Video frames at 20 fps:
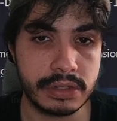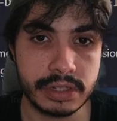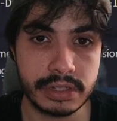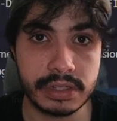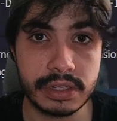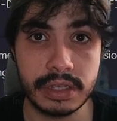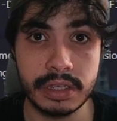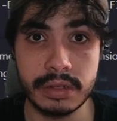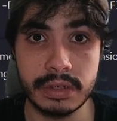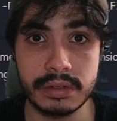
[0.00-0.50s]

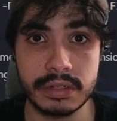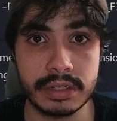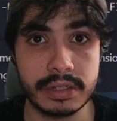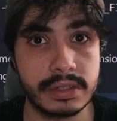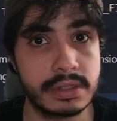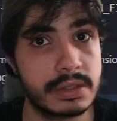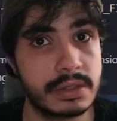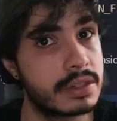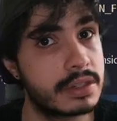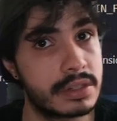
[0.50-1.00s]
as Qt,
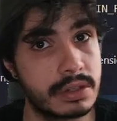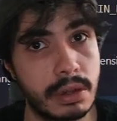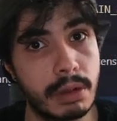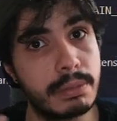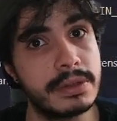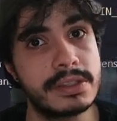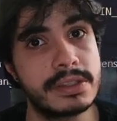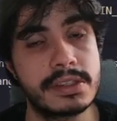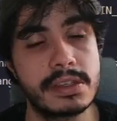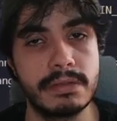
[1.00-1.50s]
such as
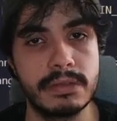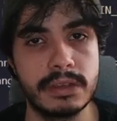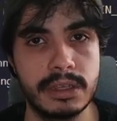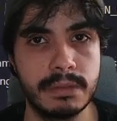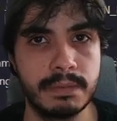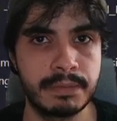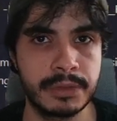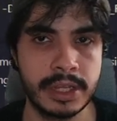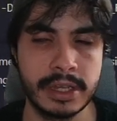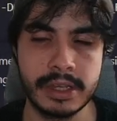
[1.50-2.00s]
OpenCV,
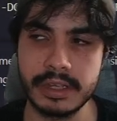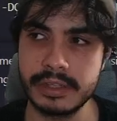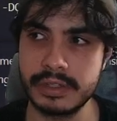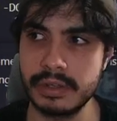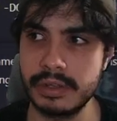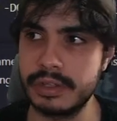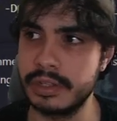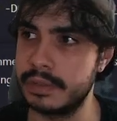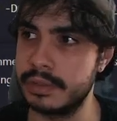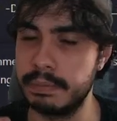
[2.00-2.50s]

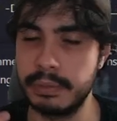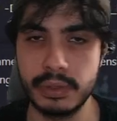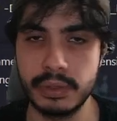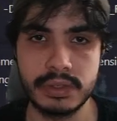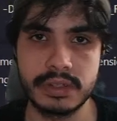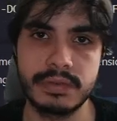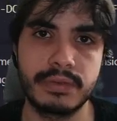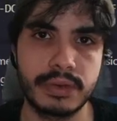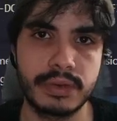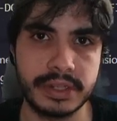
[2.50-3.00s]
such as
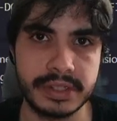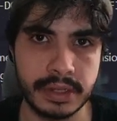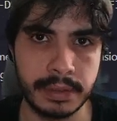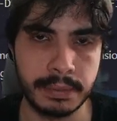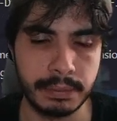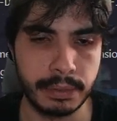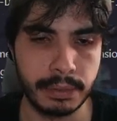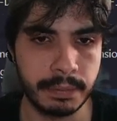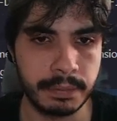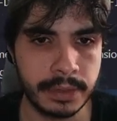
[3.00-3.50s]
Boost, for
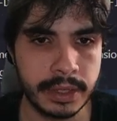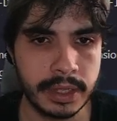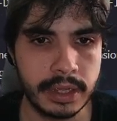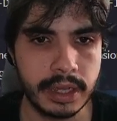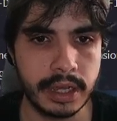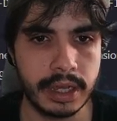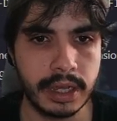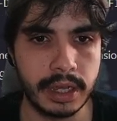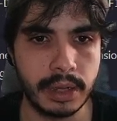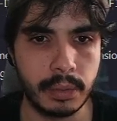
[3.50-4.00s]
example,
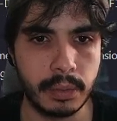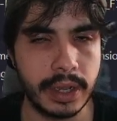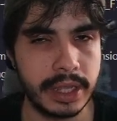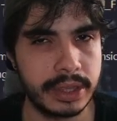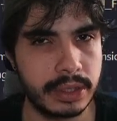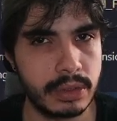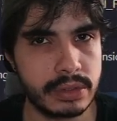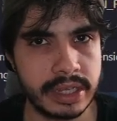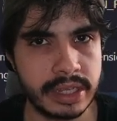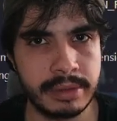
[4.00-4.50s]
where
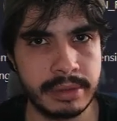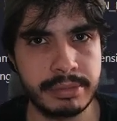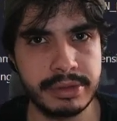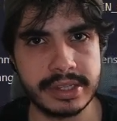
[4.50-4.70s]
those libraries